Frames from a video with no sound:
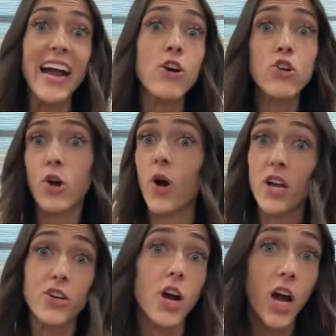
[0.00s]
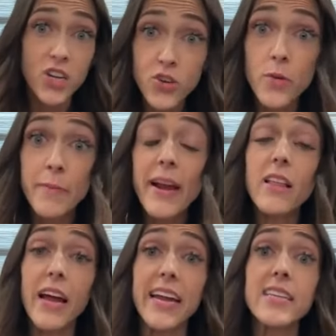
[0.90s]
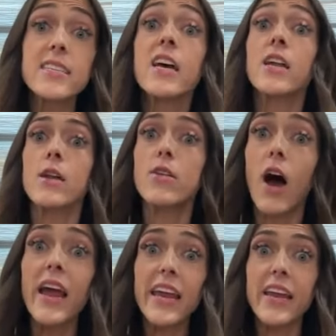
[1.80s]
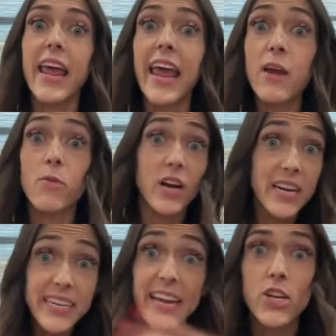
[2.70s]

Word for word: I don't go under one hundred with my clients. Not in, hey, we're going to